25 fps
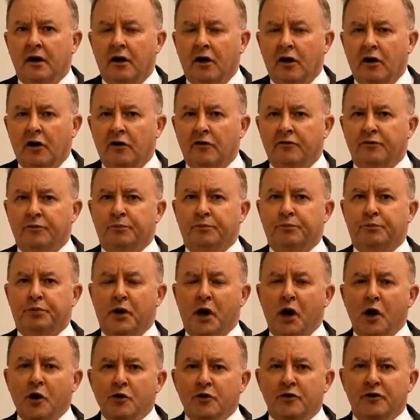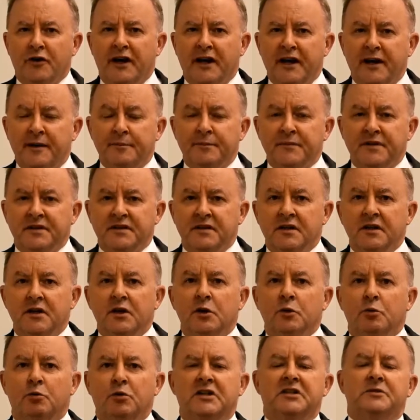of programs
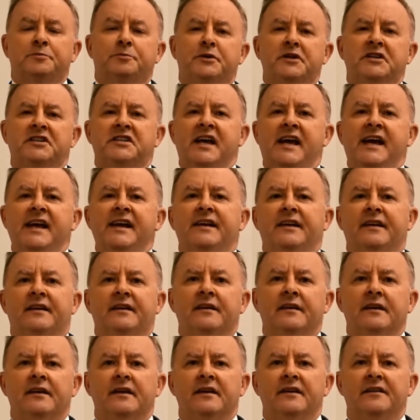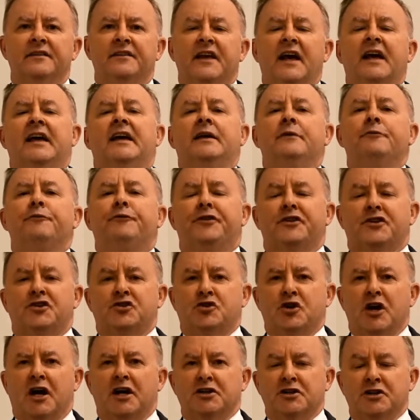which pretend that
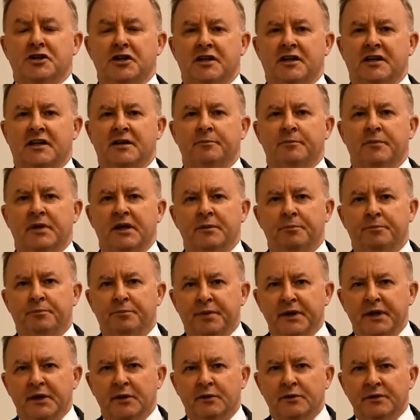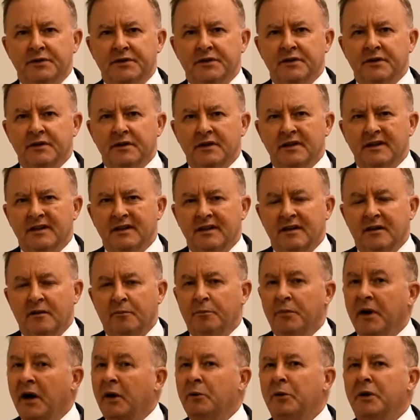infrastructure can be built
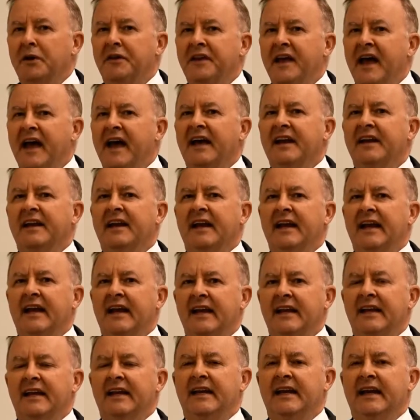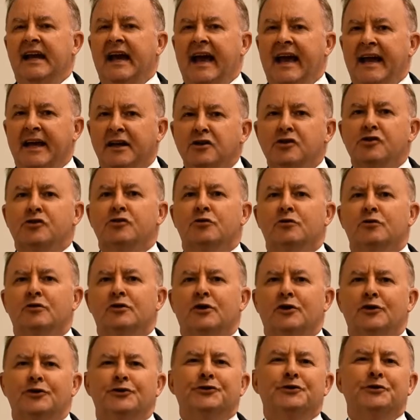but without any actual
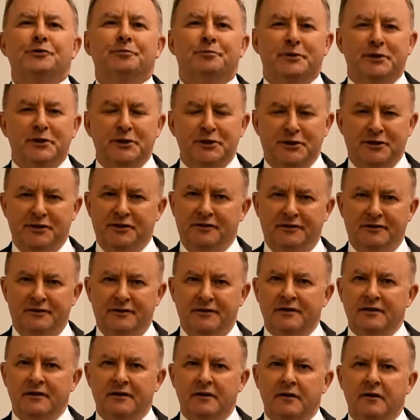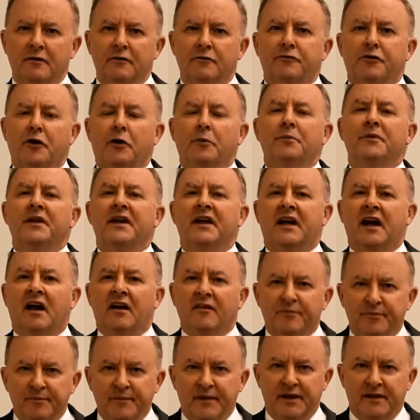contribution from the
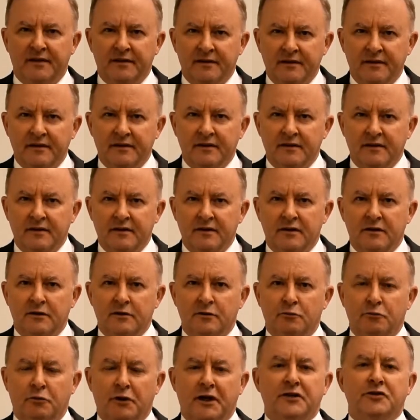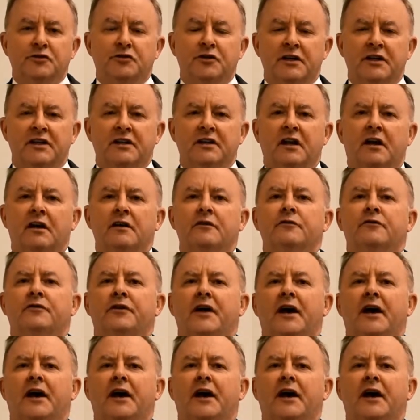government. Rhetoric like